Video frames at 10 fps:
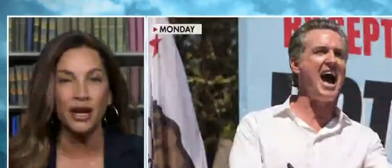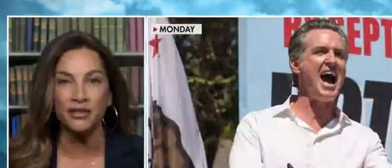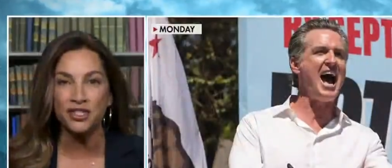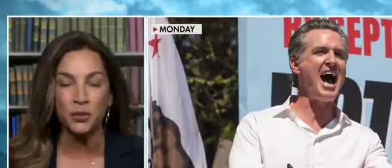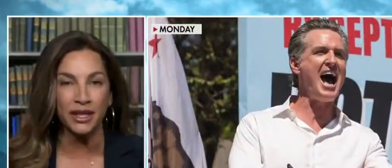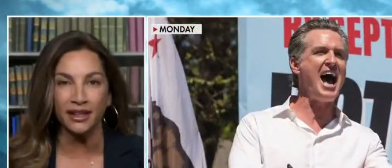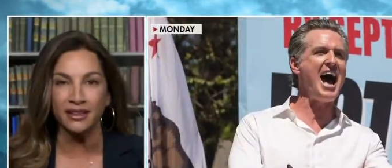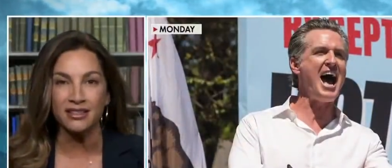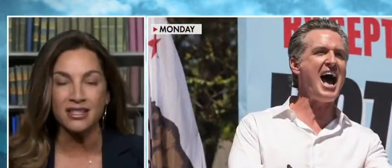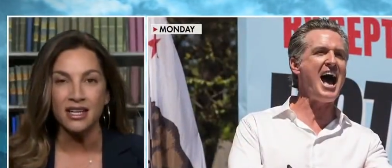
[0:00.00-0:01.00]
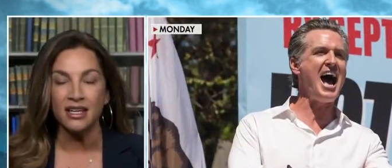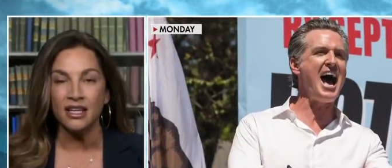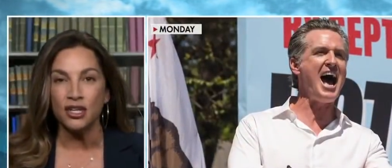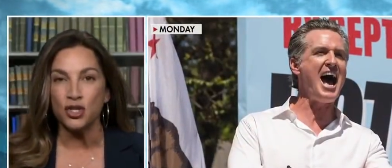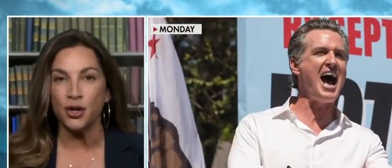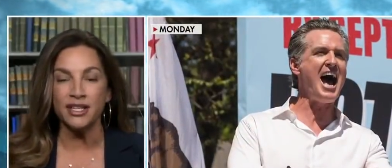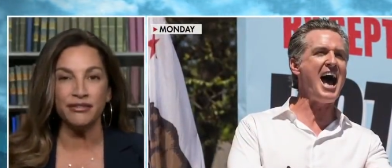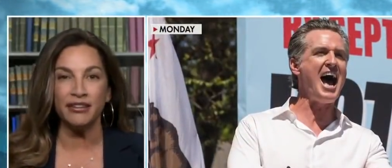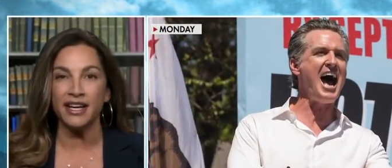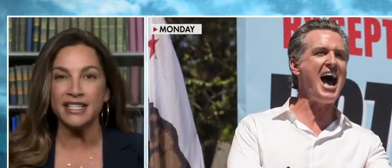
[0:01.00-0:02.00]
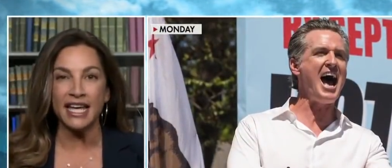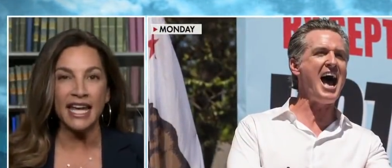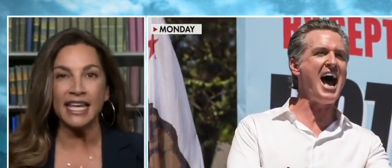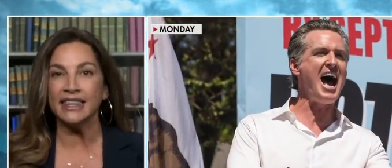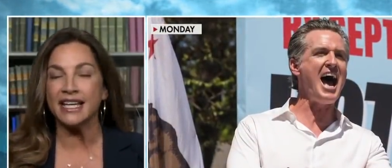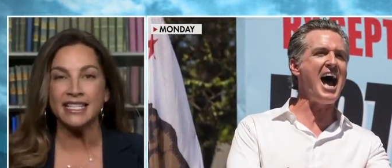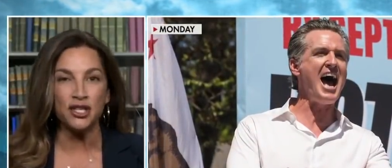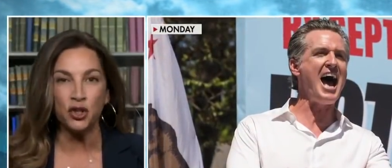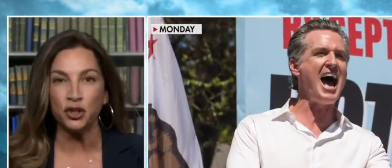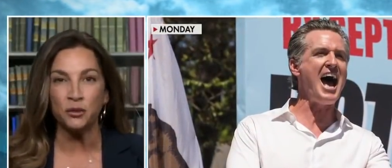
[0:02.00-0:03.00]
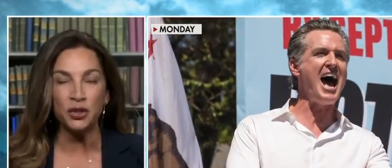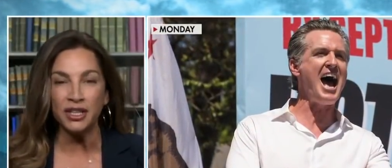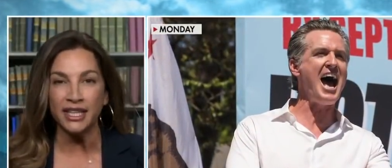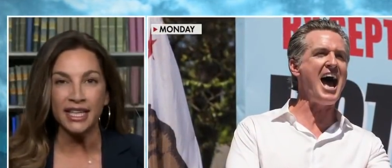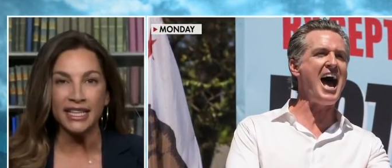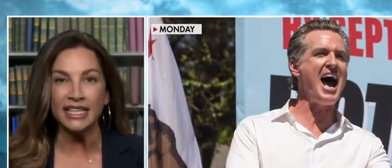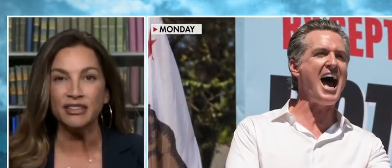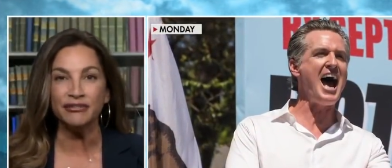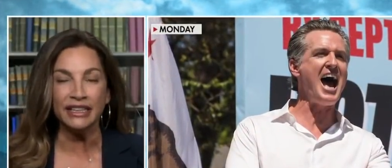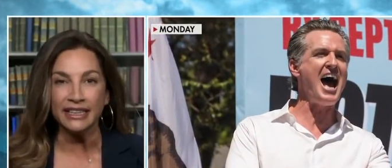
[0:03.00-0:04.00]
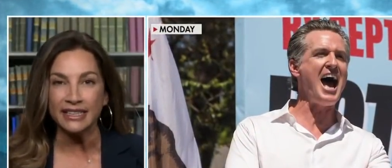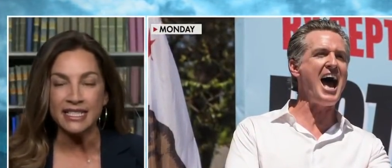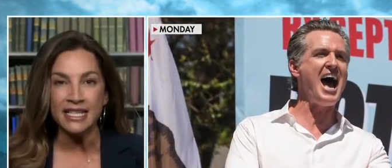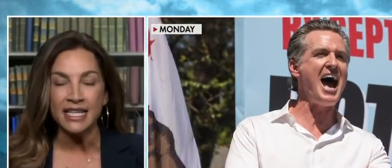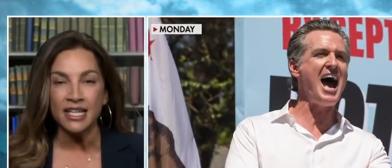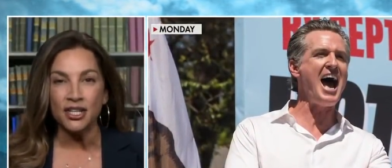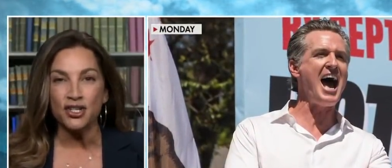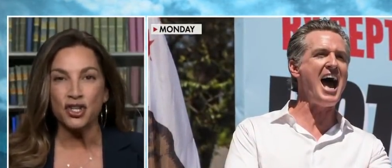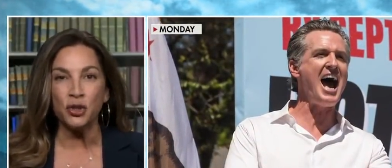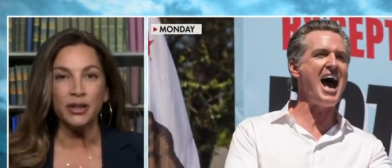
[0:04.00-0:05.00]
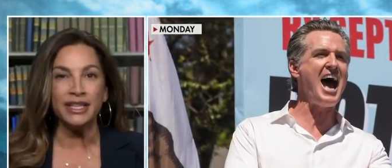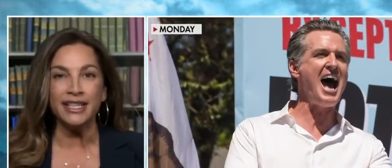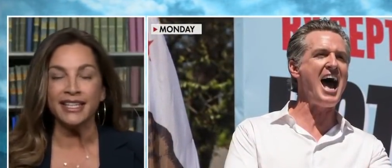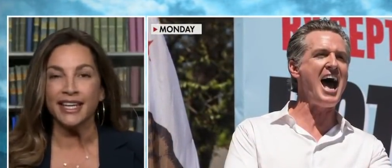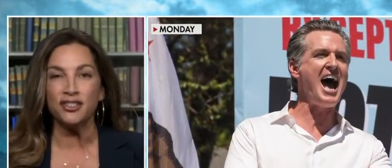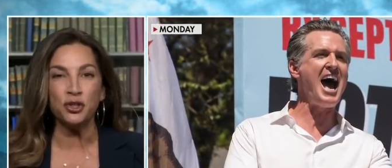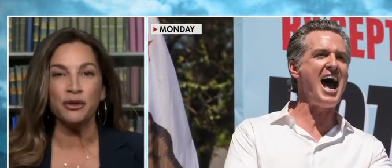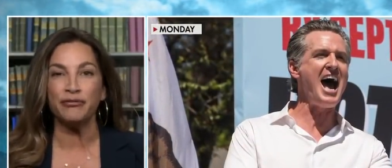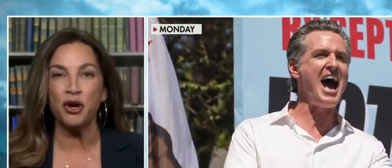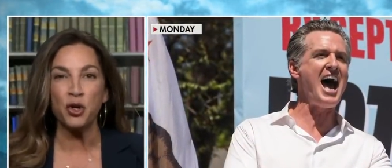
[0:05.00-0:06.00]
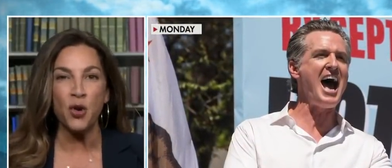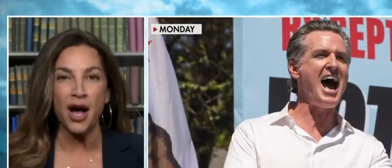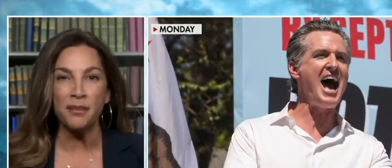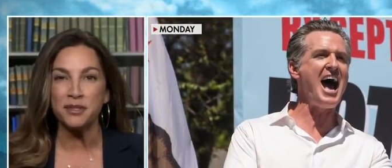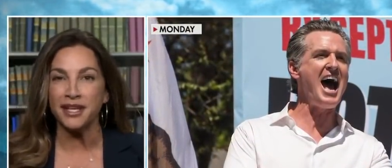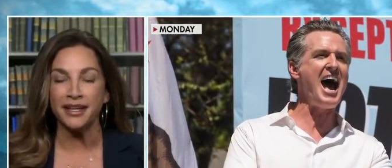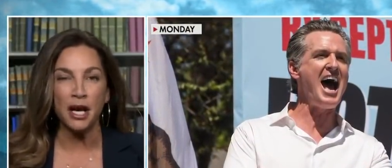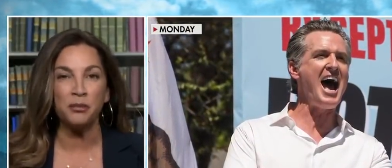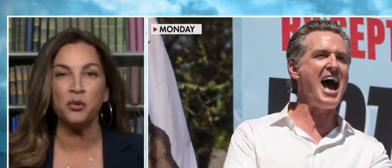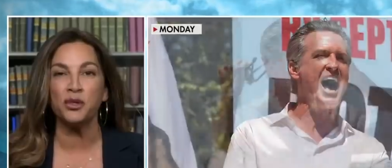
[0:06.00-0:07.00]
Speaker 1: around this weekend trying to find any Latino community that he can find. So he can do a photo op, say a couple